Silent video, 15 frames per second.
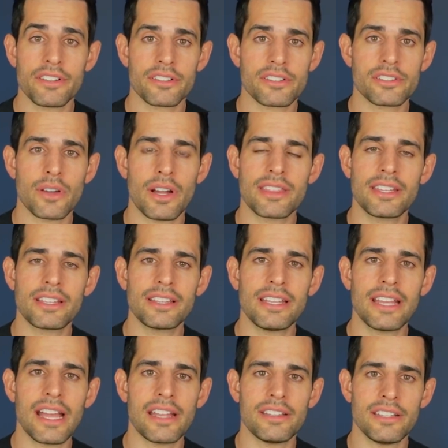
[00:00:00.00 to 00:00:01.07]
So I think
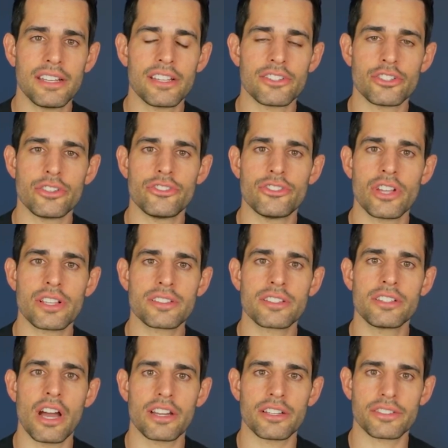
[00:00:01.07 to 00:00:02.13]
the idea is you
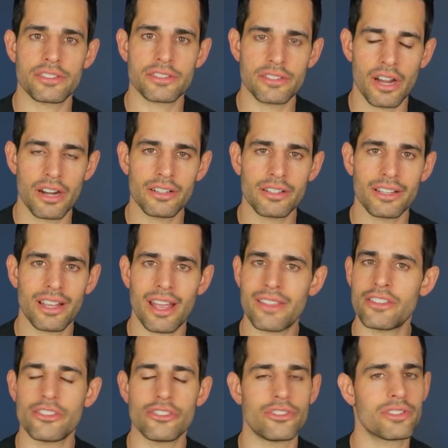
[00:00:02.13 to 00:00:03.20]
just got to start and
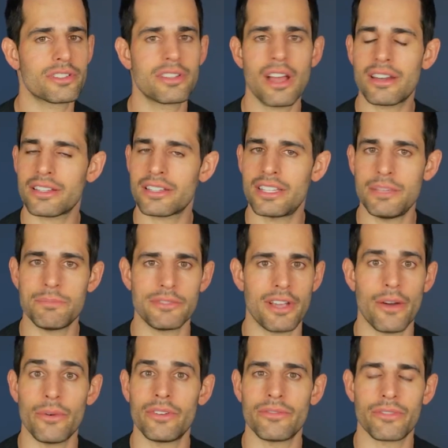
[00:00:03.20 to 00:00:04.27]
then you just got to keep
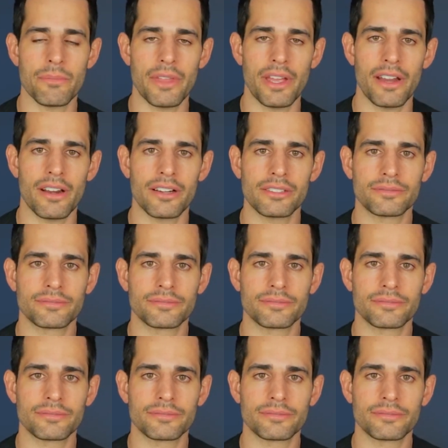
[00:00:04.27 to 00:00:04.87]
going from there.